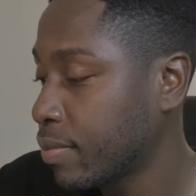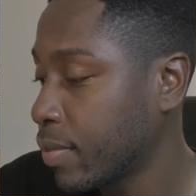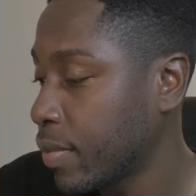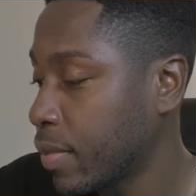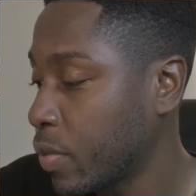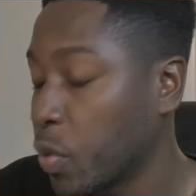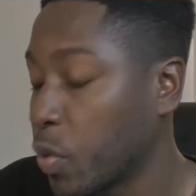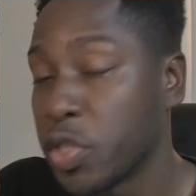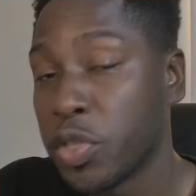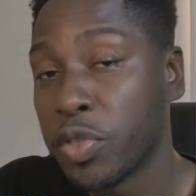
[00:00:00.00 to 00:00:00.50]

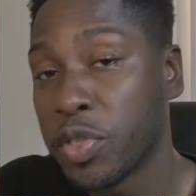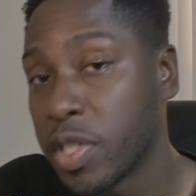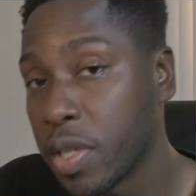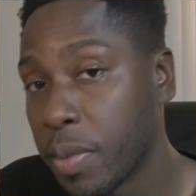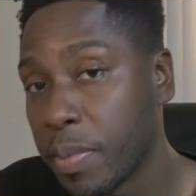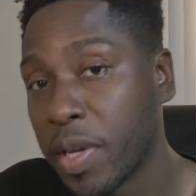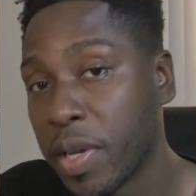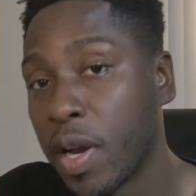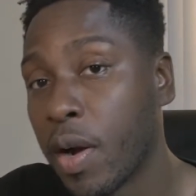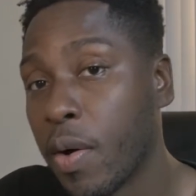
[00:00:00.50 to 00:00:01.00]
Which you
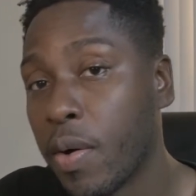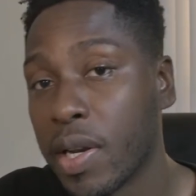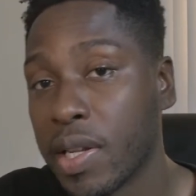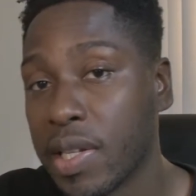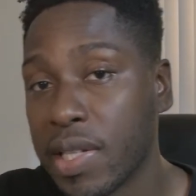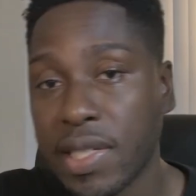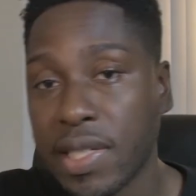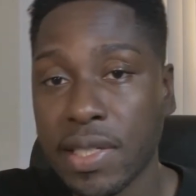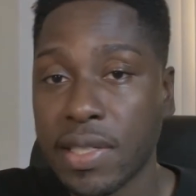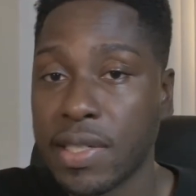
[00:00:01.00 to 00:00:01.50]
should be going to
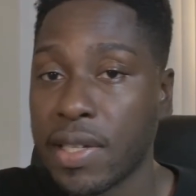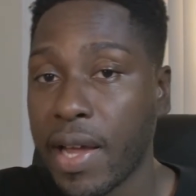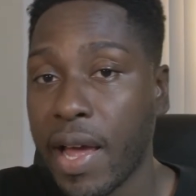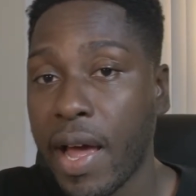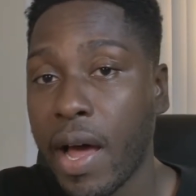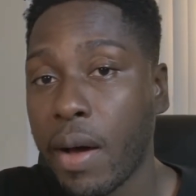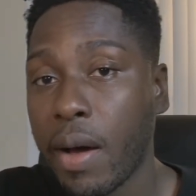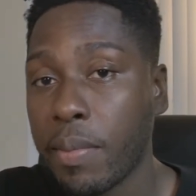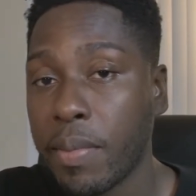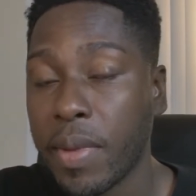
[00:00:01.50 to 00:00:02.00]
listen to the
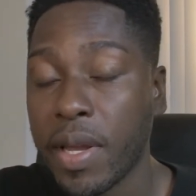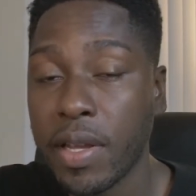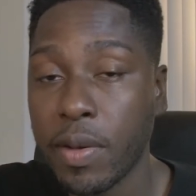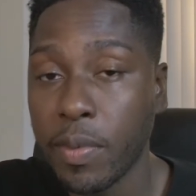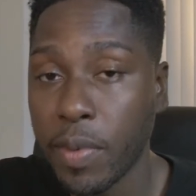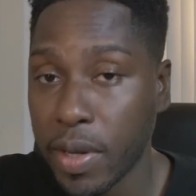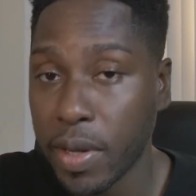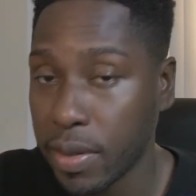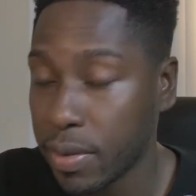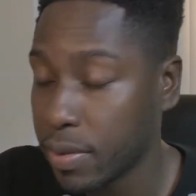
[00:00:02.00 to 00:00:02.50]
album
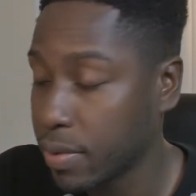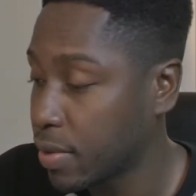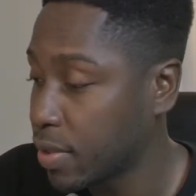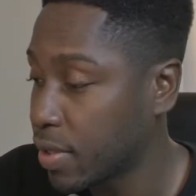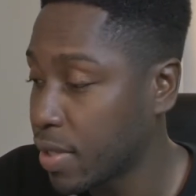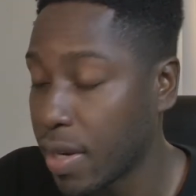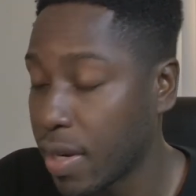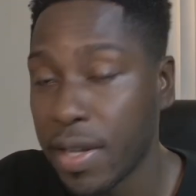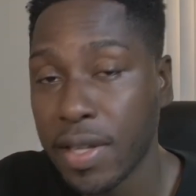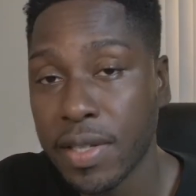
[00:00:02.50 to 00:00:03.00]
anyway,
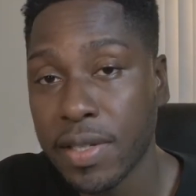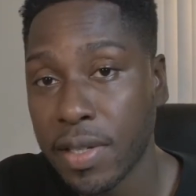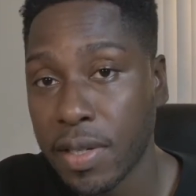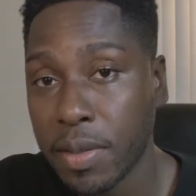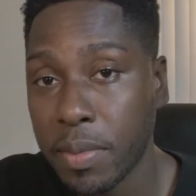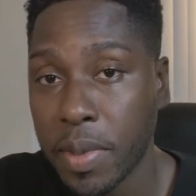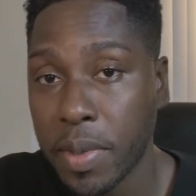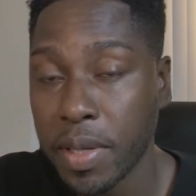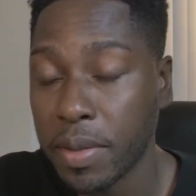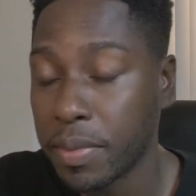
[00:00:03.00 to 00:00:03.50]
instead of
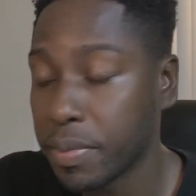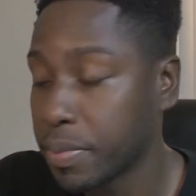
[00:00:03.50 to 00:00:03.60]
listening to me.